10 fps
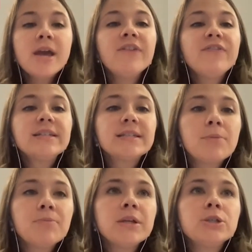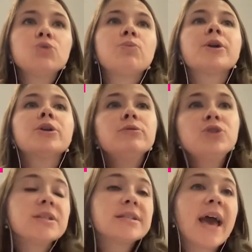If it's something to where you
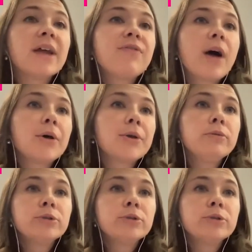just had value.